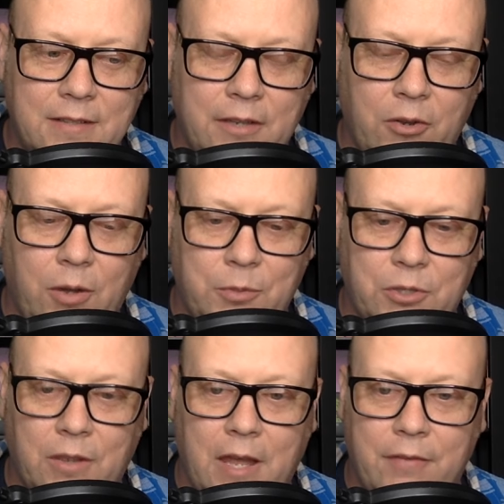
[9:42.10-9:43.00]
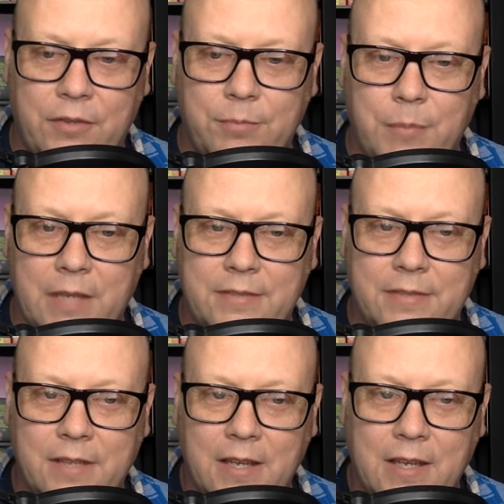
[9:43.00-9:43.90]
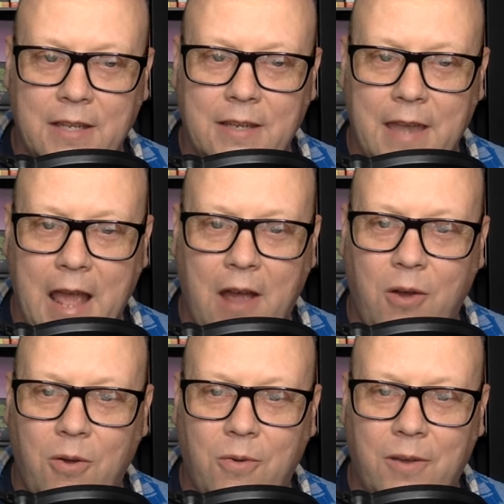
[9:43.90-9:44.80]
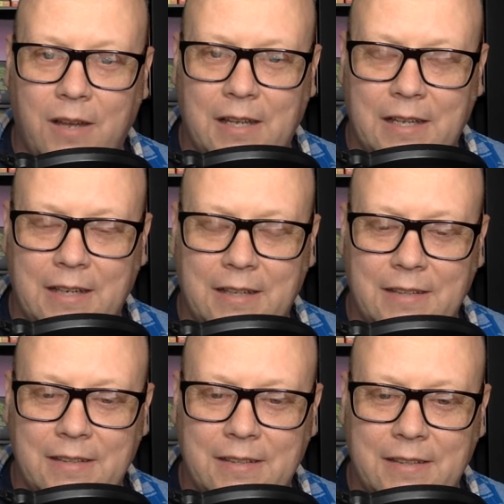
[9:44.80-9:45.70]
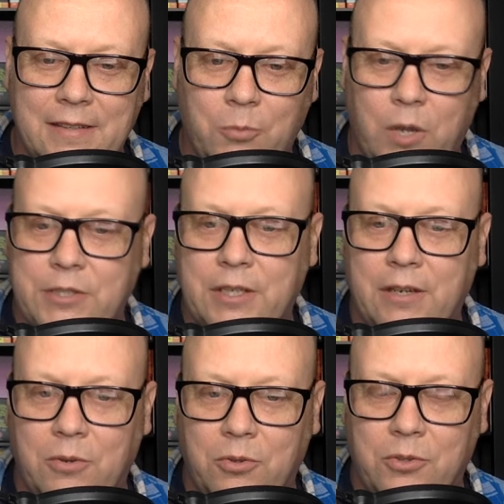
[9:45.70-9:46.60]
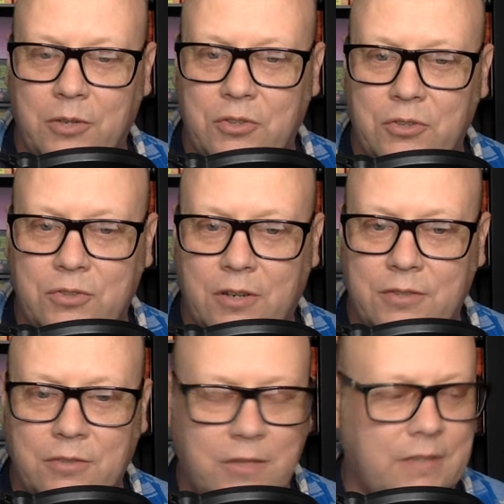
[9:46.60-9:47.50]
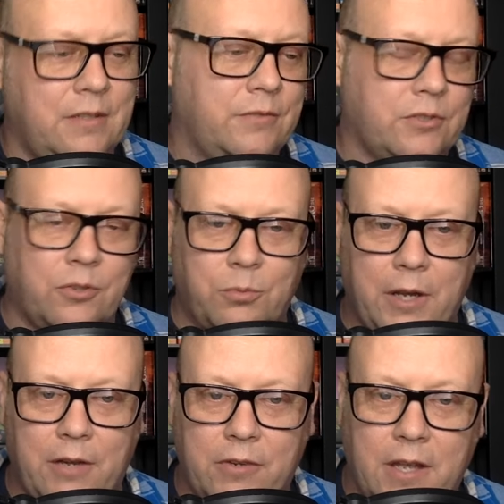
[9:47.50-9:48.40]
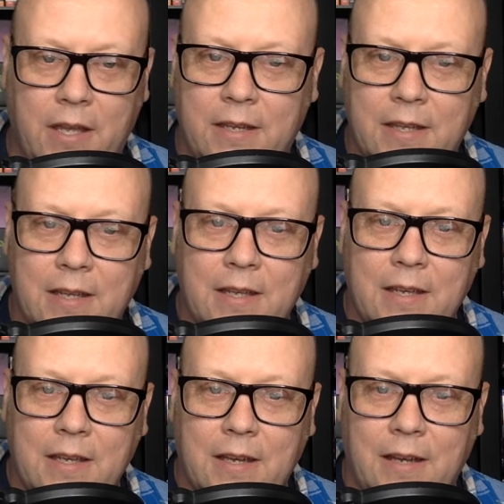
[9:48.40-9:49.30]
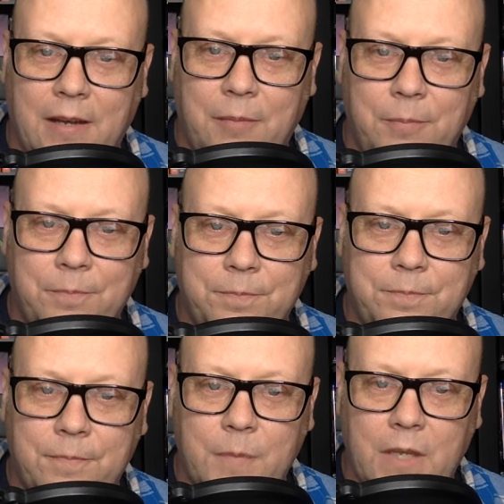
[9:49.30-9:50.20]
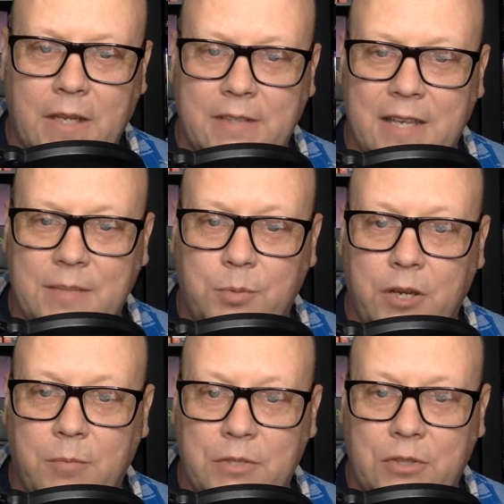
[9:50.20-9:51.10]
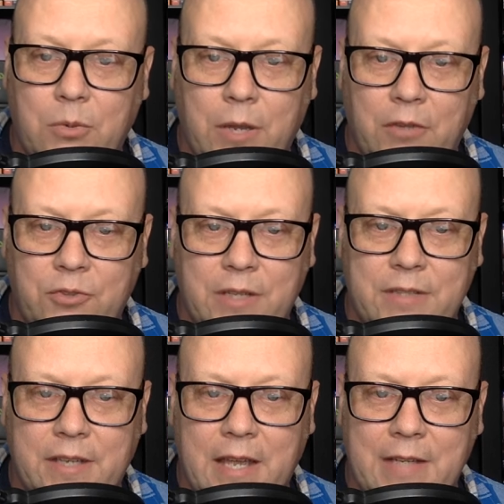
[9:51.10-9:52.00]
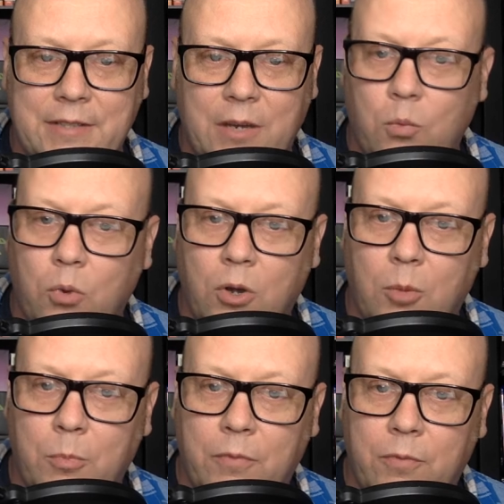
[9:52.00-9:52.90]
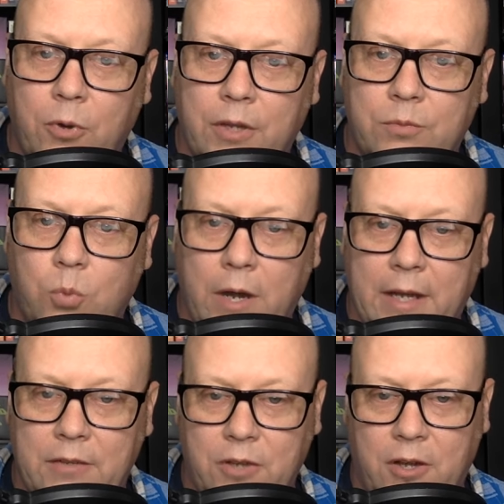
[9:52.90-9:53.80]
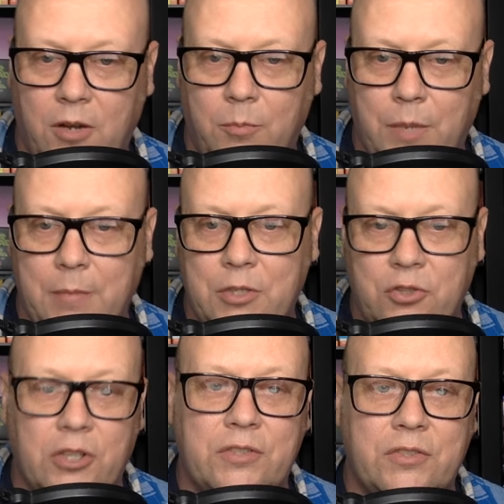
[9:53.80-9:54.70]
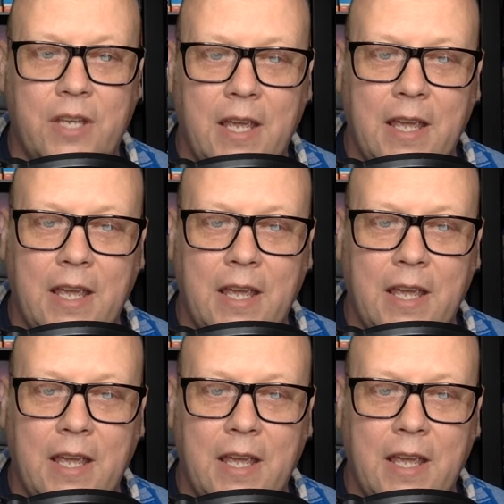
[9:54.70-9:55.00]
you know, I'm sure a lot of us miss now, watching an old Looney Tunes cartoon. That stuff just goes right over your head. An exasperated Mr. Quayle tries to catch a worm for his whining daughter, Baby Toots,